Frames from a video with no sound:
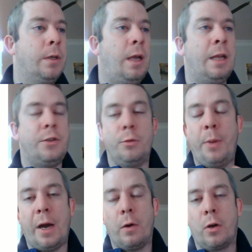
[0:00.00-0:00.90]
and do
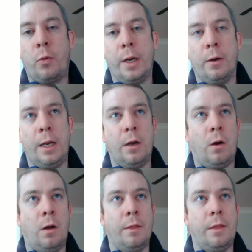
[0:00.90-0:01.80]
Power Query
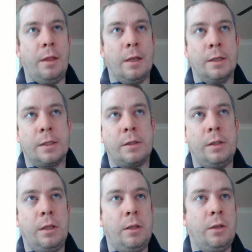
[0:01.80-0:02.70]
on this
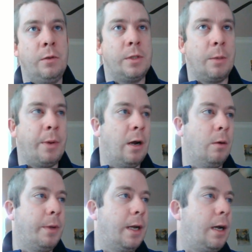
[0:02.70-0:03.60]
using Power
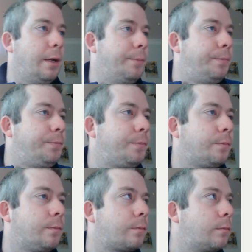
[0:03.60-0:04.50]
BI.
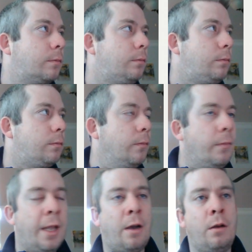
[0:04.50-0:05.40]

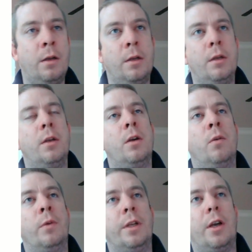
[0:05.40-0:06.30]
Now,
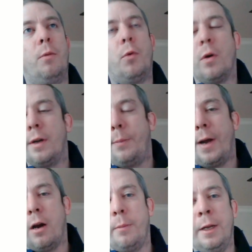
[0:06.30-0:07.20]
when you go more into
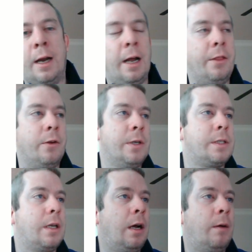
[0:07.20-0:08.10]
Power BI, there is
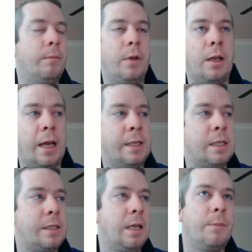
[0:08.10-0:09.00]

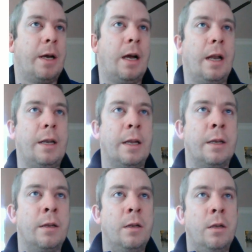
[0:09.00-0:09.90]
licensing behind it,
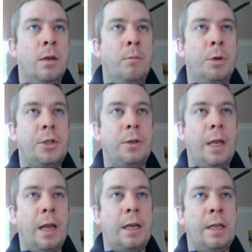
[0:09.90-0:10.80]
but you
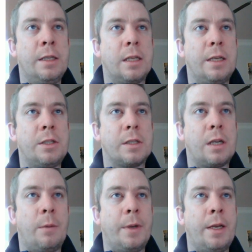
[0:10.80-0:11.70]
can easily just
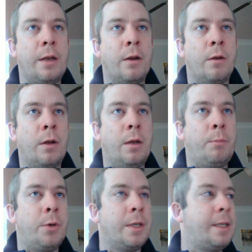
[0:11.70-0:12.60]
come in here,
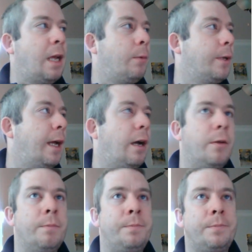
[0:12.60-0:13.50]
put a table down,